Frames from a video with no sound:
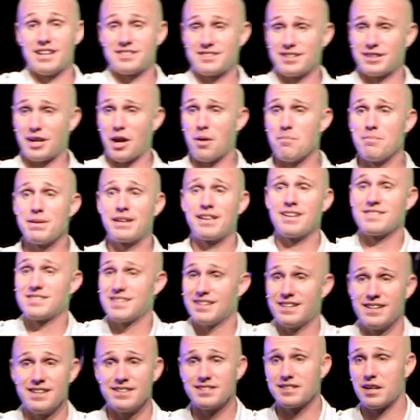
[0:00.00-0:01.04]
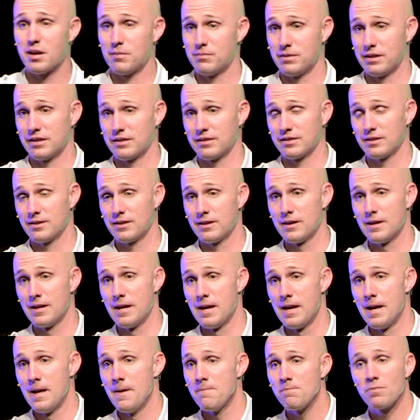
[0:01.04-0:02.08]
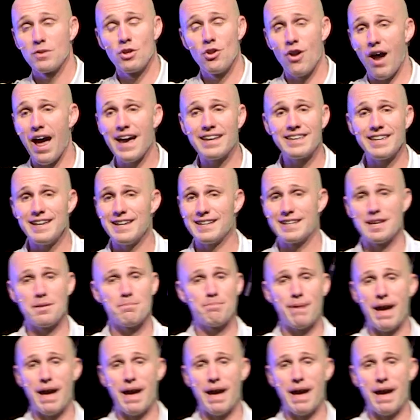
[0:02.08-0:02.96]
yet to come because it is coming. You know, I can't get